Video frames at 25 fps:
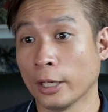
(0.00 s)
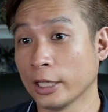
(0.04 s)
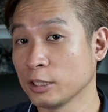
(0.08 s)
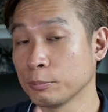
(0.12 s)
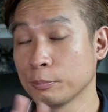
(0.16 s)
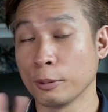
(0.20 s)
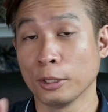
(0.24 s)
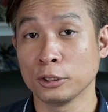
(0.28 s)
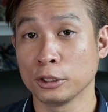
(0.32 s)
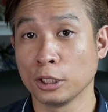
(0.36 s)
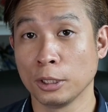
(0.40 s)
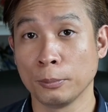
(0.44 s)

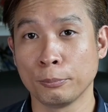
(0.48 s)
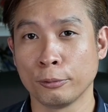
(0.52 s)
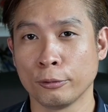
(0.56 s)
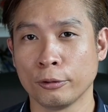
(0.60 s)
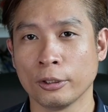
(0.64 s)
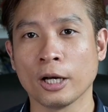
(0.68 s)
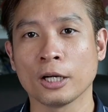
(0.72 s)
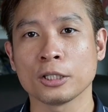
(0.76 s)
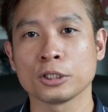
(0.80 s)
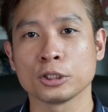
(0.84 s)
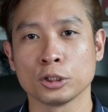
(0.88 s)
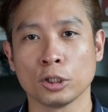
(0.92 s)
especially
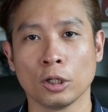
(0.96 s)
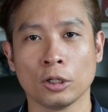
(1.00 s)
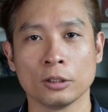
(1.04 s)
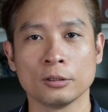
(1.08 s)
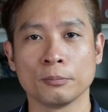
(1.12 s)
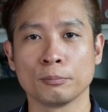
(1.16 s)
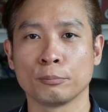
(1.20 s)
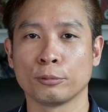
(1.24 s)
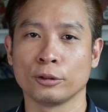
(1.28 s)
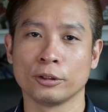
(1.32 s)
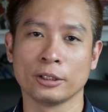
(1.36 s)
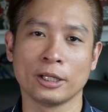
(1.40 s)

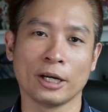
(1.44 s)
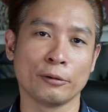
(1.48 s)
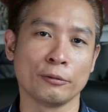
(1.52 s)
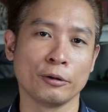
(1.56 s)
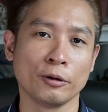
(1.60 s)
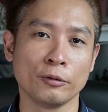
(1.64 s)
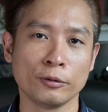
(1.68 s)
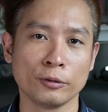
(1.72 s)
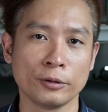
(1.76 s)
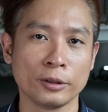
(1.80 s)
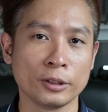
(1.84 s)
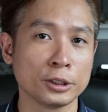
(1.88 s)
product
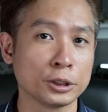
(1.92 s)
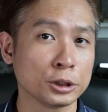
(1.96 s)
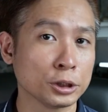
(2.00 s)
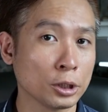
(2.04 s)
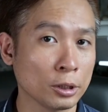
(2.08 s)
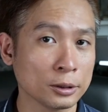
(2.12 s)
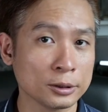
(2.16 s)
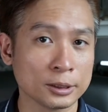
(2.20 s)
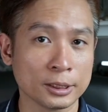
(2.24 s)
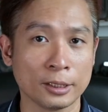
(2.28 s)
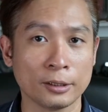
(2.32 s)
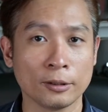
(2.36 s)
reviewing
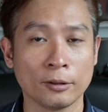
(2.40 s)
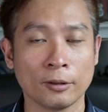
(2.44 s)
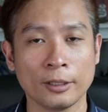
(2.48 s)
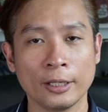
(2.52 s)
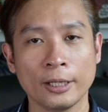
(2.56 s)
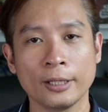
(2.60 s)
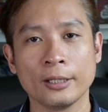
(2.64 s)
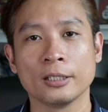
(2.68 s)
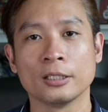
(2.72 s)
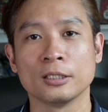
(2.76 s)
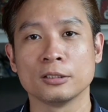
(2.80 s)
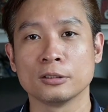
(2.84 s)
shots and all
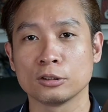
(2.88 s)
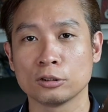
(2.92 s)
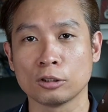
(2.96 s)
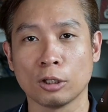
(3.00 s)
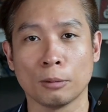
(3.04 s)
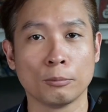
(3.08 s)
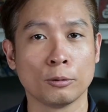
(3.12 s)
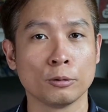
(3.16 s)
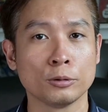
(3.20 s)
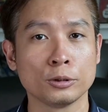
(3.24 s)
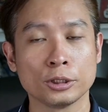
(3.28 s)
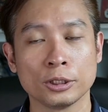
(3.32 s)
that in
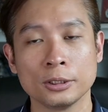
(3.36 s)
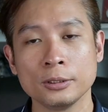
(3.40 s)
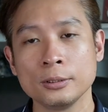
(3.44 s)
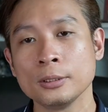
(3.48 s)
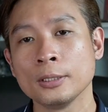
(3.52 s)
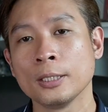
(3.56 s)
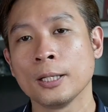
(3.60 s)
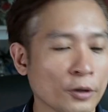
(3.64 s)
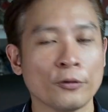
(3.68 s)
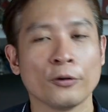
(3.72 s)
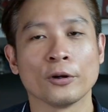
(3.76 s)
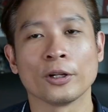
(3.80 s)
stop motion.
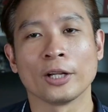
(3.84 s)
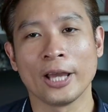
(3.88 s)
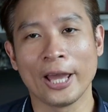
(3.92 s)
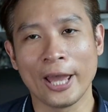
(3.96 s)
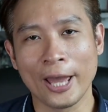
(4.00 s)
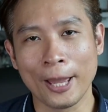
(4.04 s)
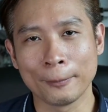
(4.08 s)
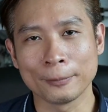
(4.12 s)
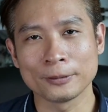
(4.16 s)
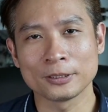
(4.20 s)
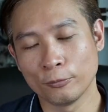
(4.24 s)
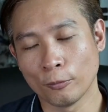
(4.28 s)
For the
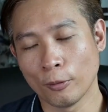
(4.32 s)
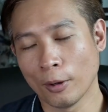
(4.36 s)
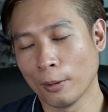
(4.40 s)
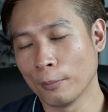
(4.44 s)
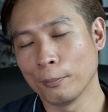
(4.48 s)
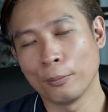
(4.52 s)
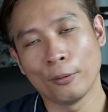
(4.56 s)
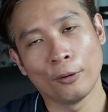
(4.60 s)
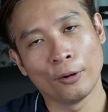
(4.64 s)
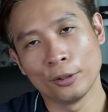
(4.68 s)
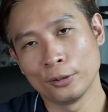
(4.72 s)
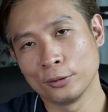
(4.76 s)
apps,
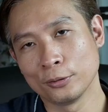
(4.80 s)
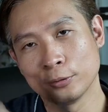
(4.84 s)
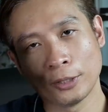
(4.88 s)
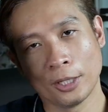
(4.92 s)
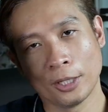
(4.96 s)
1 point to